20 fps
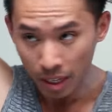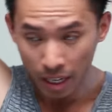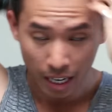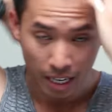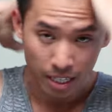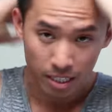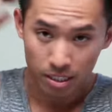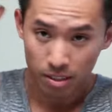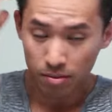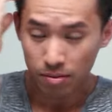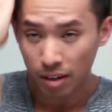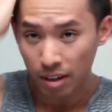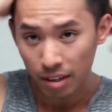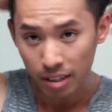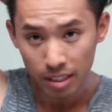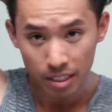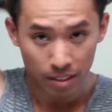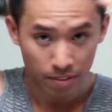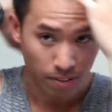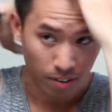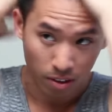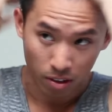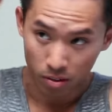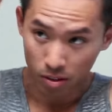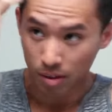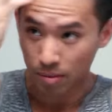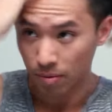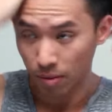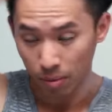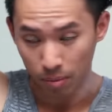And it's a very different
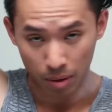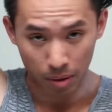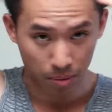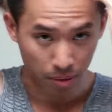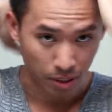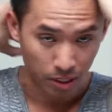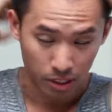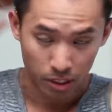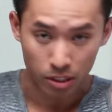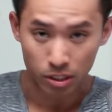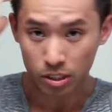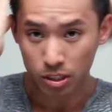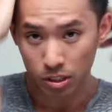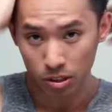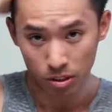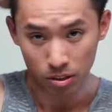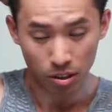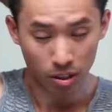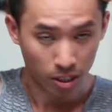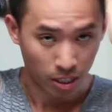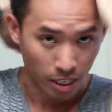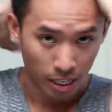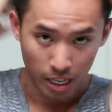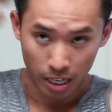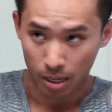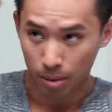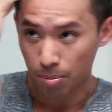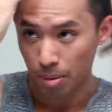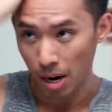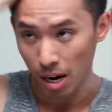grip from what we're used to
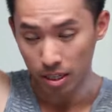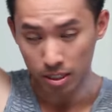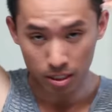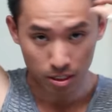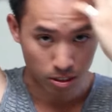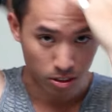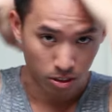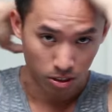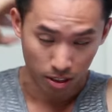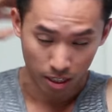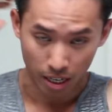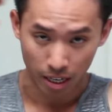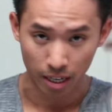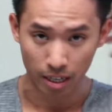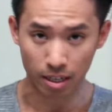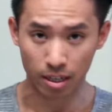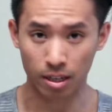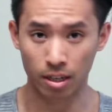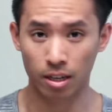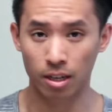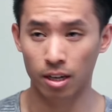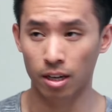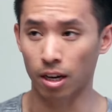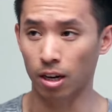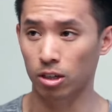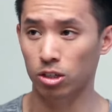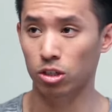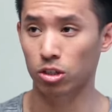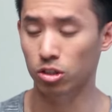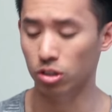in comparison to like
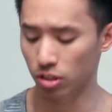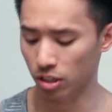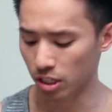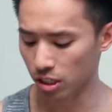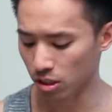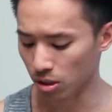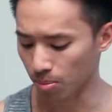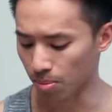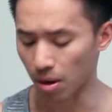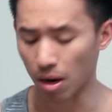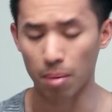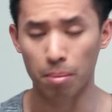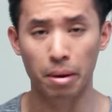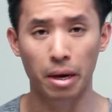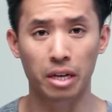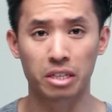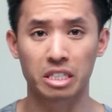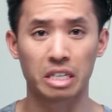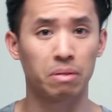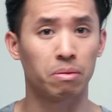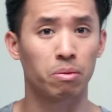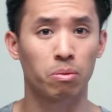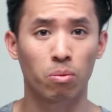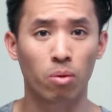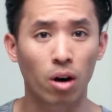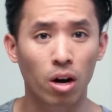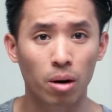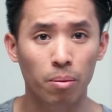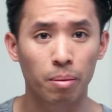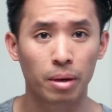uh, your traditional pomades, even
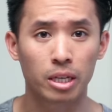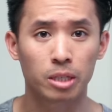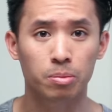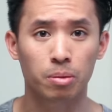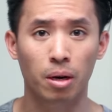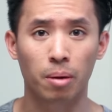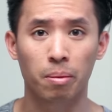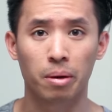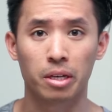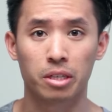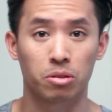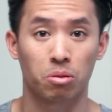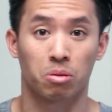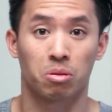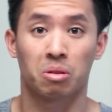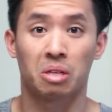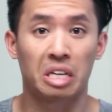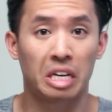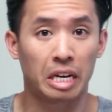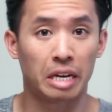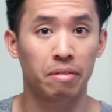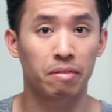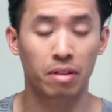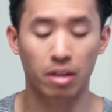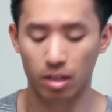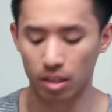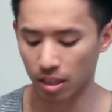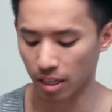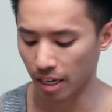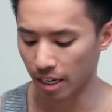water-based pomades, or
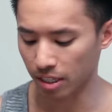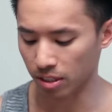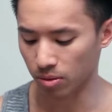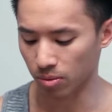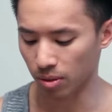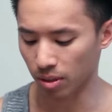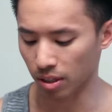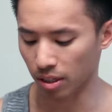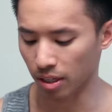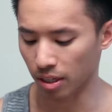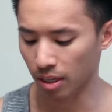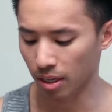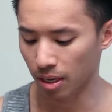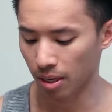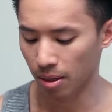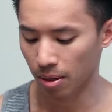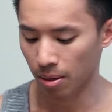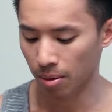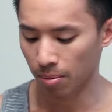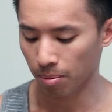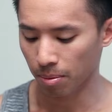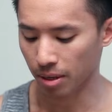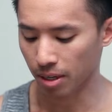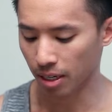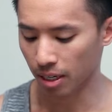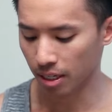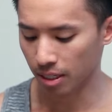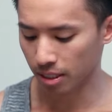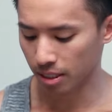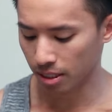even clays really.
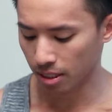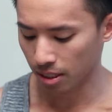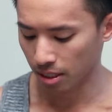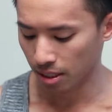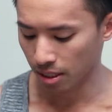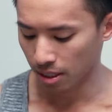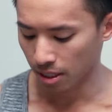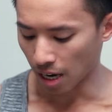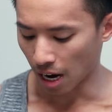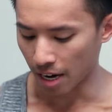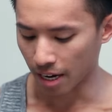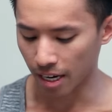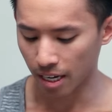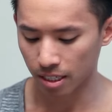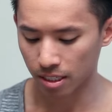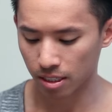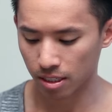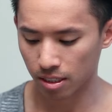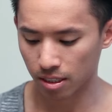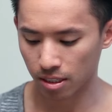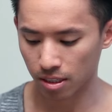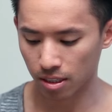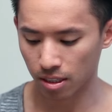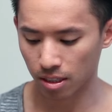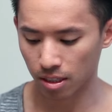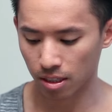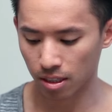Because I guess